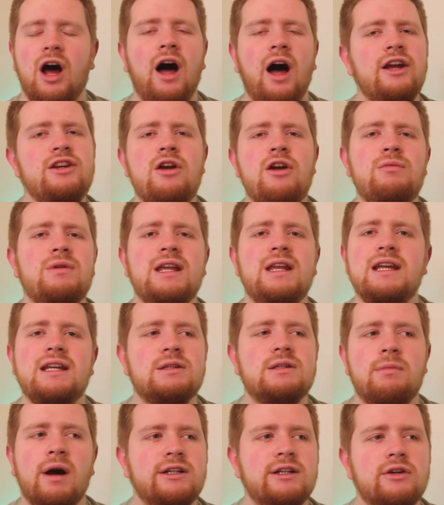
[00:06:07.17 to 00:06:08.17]
I don't need
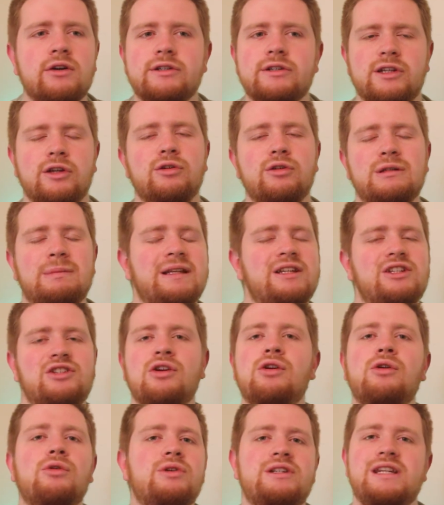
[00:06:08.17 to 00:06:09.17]
my Doctor Who to be
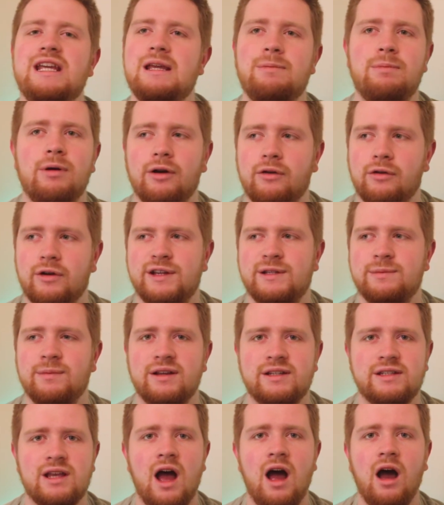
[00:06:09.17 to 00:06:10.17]
too deep at
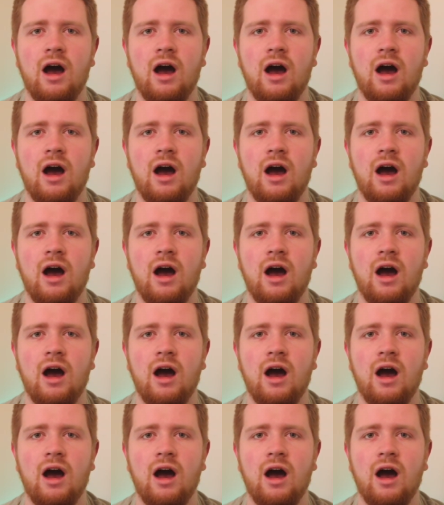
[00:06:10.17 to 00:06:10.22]
Christmas.